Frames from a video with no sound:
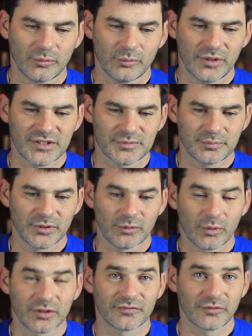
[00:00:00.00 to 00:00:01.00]
it's been a
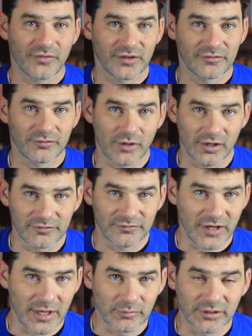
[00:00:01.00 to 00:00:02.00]
wonderful thing for our
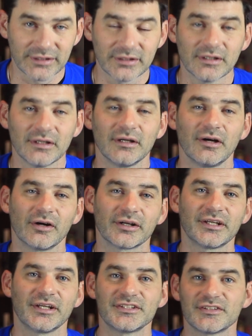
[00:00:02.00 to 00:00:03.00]
family. Our
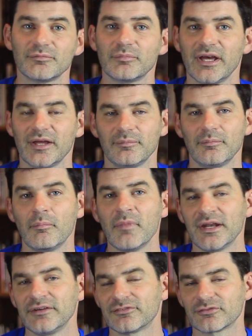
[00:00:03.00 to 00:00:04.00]
kids have met
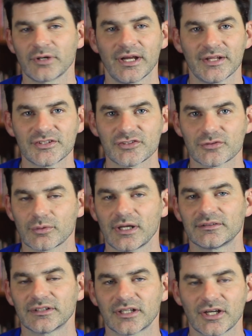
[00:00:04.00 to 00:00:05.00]
many friends
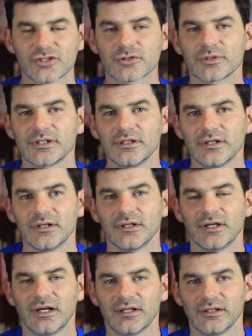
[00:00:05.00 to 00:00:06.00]
throughout the country.
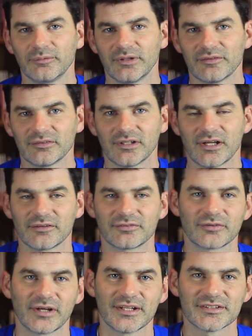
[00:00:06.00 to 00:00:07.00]
We have a lot of
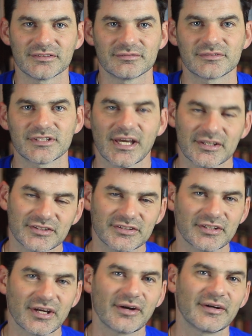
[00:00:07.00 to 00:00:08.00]
friends in
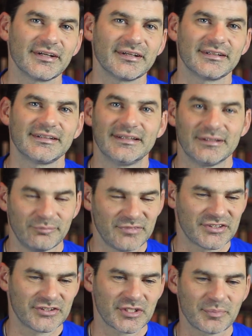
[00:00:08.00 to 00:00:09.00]
Texas area, in the
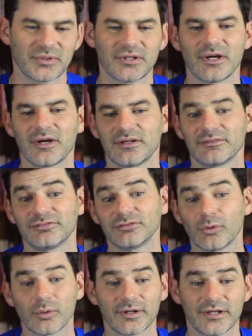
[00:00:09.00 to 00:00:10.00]
Mississippi area,
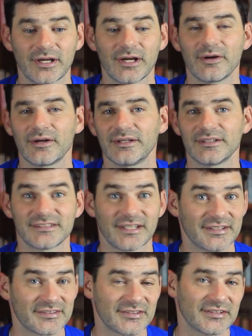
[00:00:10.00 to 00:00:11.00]
Florida area,
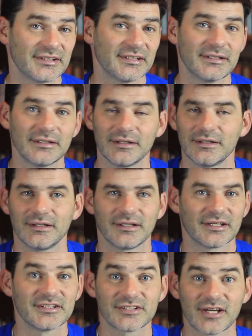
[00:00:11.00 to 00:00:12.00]
Tennessee,
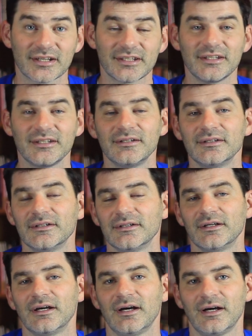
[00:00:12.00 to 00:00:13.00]
Kentucky.
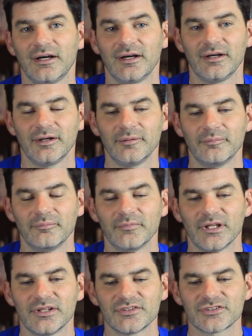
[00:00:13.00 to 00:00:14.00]

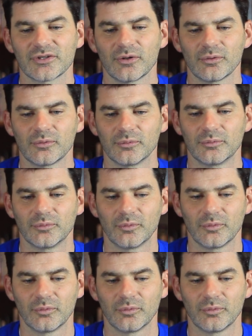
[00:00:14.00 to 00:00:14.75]
So